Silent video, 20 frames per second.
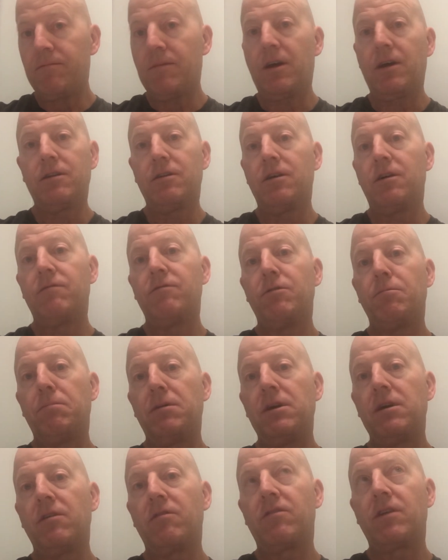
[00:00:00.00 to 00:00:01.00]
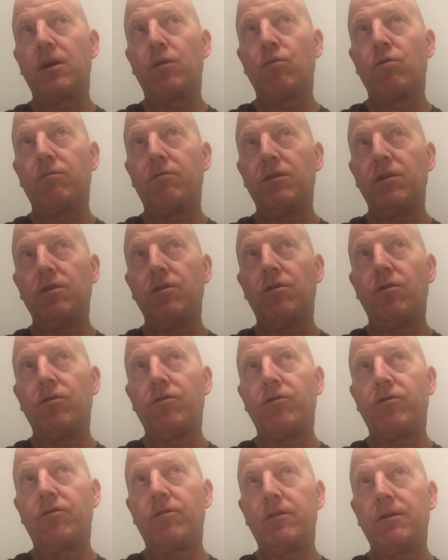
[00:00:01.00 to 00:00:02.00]
I love the PSA
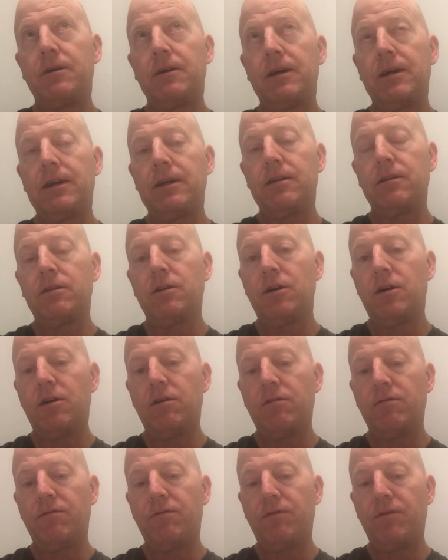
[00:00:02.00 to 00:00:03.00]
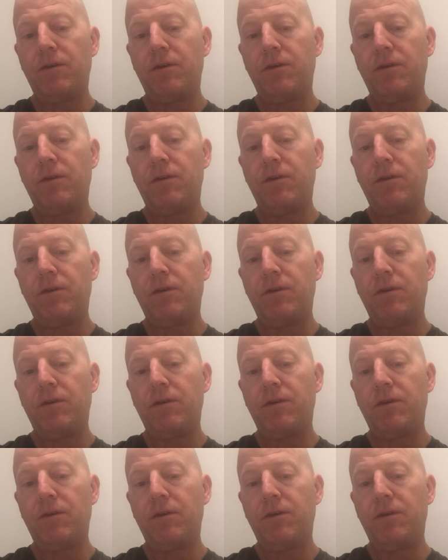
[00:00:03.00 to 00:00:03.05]
reveals. I love